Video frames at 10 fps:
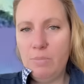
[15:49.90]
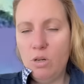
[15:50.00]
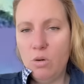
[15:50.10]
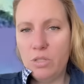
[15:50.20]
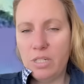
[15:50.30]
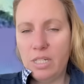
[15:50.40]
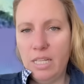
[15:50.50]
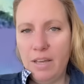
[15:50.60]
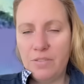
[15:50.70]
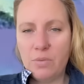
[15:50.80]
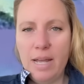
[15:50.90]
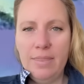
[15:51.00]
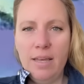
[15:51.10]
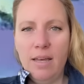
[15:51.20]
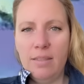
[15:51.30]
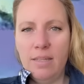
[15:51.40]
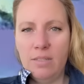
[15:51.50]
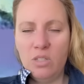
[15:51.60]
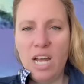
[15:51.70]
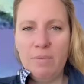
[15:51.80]
coastal cliffs, right? The
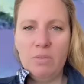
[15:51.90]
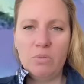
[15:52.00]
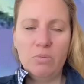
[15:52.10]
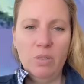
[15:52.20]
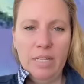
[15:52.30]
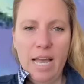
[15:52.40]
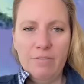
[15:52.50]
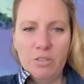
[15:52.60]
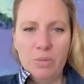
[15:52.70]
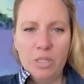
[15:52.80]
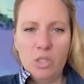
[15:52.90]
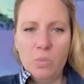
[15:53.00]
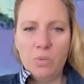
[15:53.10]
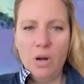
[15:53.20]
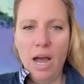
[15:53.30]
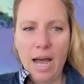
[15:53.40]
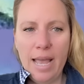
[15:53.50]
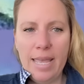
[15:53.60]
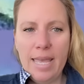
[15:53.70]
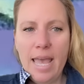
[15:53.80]
tsunami would really have to be super
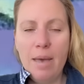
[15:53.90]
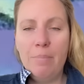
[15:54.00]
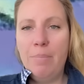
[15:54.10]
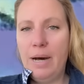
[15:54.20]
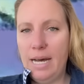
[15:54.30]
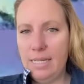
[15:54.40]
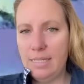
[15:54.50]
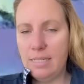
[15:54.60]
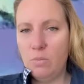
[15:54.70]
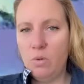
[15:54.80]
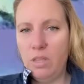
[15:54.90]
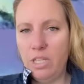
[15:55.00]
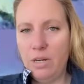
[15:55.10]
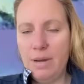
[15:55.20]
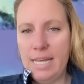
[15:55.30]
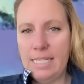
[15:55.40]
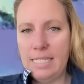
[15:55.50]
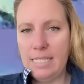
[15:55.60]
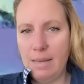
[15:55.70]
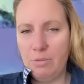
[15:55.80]
high, but with their
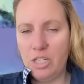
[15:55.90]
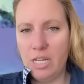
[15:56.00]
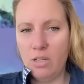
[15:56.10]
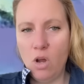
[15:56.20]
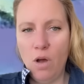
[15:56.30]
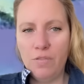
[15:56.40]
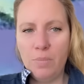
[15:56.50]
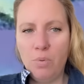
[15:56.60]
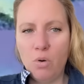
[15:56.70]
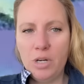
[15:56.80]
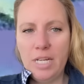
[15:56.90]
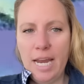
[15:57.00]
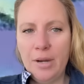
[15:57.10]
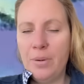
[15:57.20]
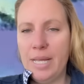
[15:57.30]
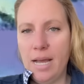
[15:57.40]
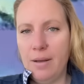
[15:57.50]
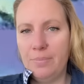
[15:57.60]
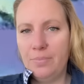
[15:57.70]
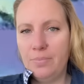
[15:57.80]
exception of the port area.